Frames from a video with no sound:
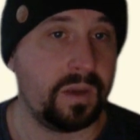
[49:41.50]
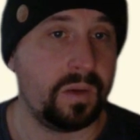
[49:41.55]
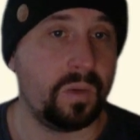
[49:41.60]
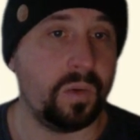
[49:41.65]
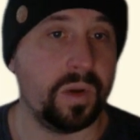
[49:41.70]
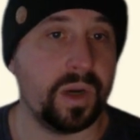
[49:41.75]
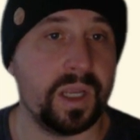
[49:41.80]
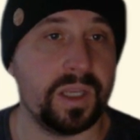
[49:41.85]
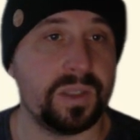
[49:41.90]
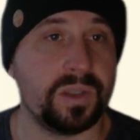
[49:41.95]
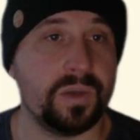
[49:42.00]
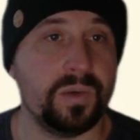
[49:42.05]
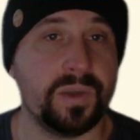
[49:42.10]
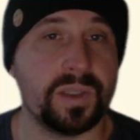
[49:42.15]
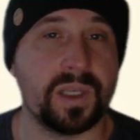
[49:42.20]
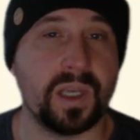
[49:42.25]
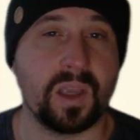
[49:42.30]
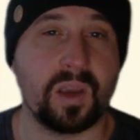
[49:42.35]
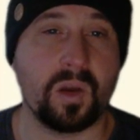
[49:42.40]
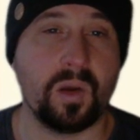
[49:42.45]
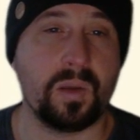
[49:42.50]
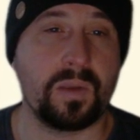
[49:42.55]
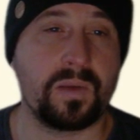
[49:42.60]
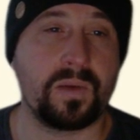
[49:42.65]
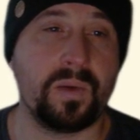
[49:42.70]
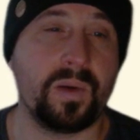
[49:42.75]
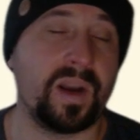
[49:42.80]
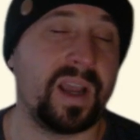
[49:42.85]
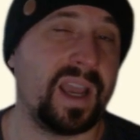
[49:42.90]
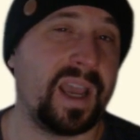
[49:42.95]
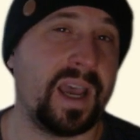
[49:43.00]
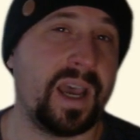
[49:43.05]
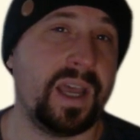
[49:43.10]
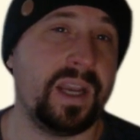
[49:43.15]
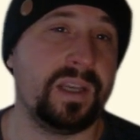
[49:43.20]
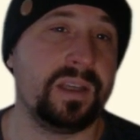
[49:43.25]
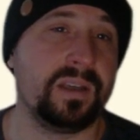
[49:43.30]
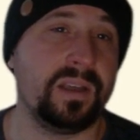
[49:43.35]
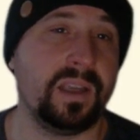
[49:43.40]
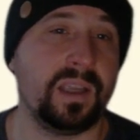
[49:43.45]
What I do is I go through and I
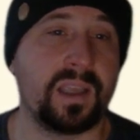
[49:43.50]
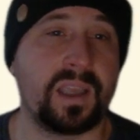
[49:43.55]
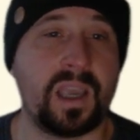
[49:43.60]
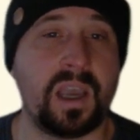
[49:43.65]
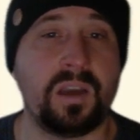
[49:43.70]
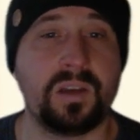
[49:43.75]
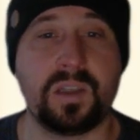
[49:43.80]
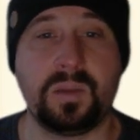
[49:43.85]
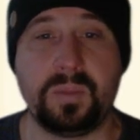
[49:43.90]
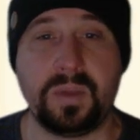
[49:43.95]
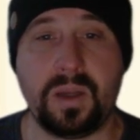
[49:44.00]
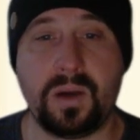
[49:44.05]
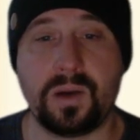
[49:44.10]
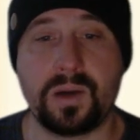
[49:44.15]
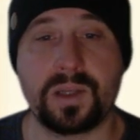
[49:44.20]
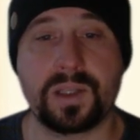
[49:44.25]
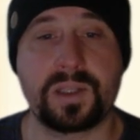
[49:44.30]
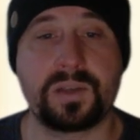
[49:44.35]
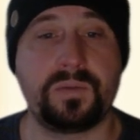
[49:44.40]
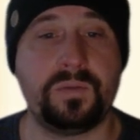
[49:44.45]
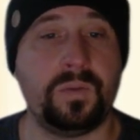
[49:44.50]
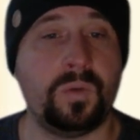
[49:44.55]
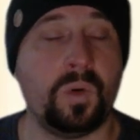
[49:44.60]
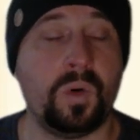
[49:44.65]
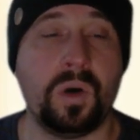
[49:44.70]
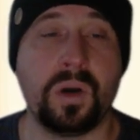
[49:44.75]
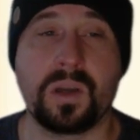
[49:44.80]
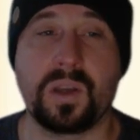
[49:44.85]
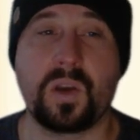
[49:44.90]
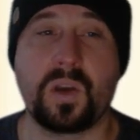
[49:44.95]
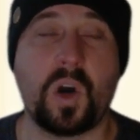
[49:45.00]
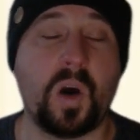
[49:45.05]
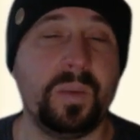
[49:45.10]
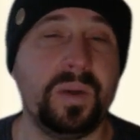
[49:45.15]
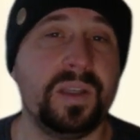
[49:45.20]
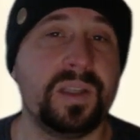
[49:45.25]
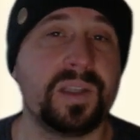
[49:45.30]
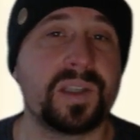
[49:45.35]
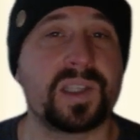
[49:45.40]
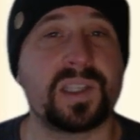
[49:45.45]
add encounter blocks for
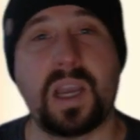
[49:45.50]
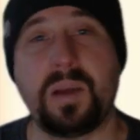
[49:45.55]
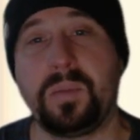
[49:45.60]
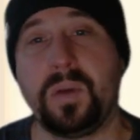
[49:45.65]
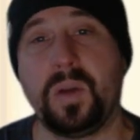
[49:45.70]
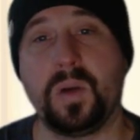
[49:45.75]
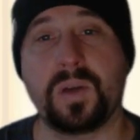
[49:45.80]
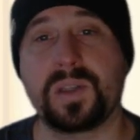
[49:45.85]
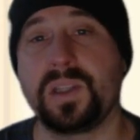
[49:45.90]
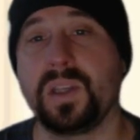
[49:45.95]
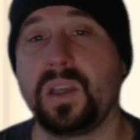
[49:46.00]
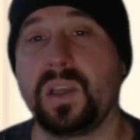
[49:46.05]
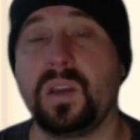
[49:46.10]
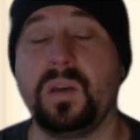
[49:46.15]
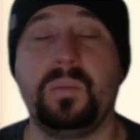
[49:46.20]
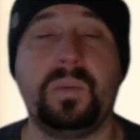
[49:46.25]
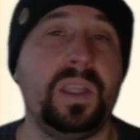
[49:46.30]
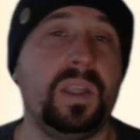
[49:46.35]
common stat blocks that could be